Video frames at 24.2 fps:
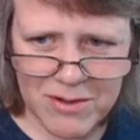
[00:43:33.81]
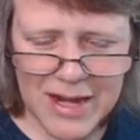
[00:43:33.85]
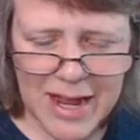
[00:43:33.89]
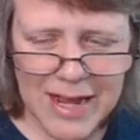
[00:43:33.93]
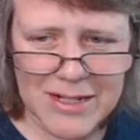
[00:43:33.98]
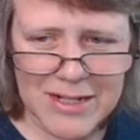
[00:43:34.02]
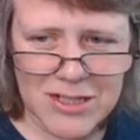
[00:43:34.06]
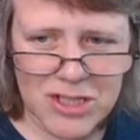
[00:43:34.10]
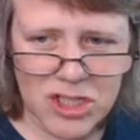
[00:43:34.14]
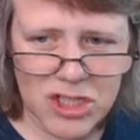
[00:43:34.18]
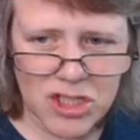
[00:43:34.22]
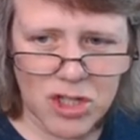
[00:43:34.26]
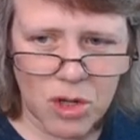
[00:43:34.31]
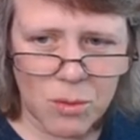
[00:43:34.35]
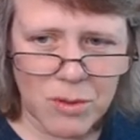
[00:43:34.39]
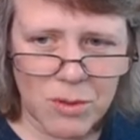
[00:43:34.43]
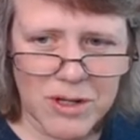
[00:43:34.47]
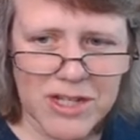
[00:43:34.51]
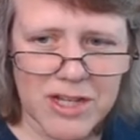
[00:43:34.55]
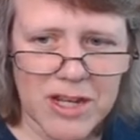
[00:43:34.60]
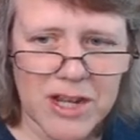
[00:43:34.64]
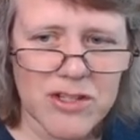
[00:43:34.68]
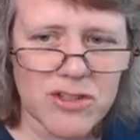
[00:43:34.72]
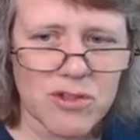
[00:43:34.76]
and so
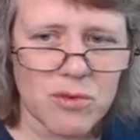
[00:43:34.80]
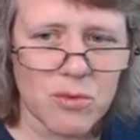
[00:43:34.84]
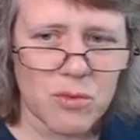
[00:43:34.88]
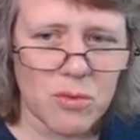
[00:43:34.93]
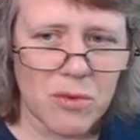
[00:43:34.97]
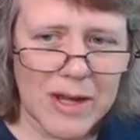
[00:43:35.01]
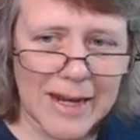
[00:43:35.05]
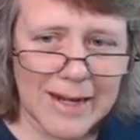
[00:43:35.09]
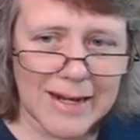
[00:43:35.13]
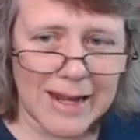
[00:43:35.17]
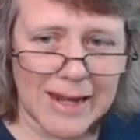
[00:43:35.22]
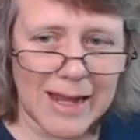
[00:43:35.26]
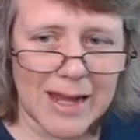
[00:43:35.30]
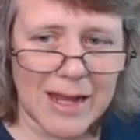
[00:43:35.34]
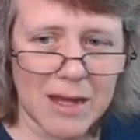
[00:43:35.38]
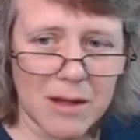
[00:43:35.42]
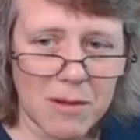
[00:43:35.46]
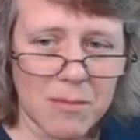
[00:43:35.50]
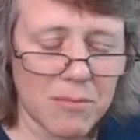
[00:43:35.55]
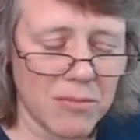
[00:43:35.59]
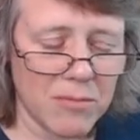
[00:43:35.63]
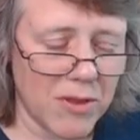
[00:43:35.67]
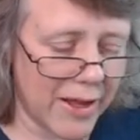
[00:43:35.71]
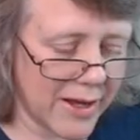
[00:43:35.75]
it is reading
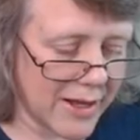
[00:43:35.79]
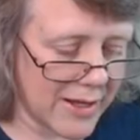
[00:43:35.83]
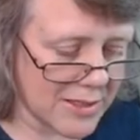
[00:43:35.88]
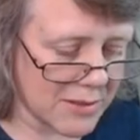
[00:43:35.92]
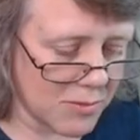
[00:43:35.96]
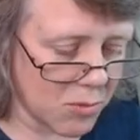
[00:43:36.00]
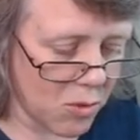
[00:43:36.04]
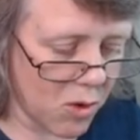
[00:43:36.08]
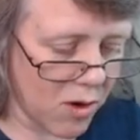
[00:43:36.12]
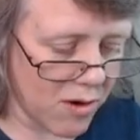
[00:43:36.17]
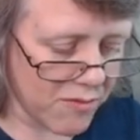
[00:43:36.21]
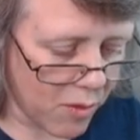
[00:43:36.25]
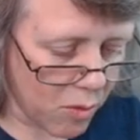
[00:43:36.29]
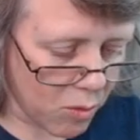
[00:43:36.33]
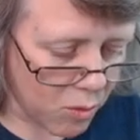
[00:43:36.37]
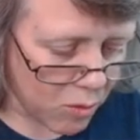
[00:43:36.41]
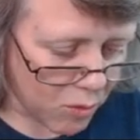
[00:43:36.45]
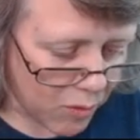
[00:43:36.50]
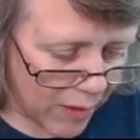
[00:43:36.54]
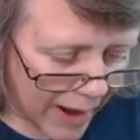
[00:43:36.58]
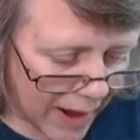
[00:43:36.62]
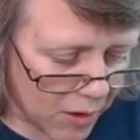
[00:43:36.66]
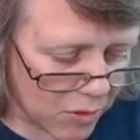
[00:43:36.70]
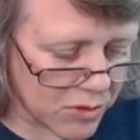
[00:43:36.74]
like it's more of a
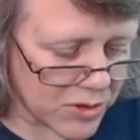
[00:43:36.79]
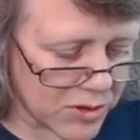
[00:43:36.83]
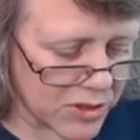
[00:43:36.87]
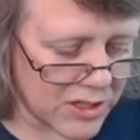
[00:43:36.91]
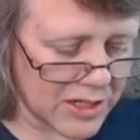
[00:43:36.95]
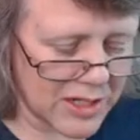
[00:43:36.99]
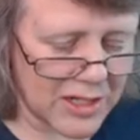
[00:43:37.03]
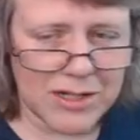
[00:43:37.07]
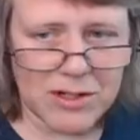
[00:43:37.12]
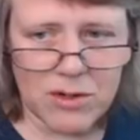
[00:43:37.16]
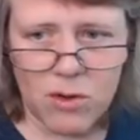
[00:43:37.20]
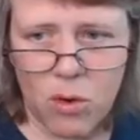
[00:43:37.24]
rounded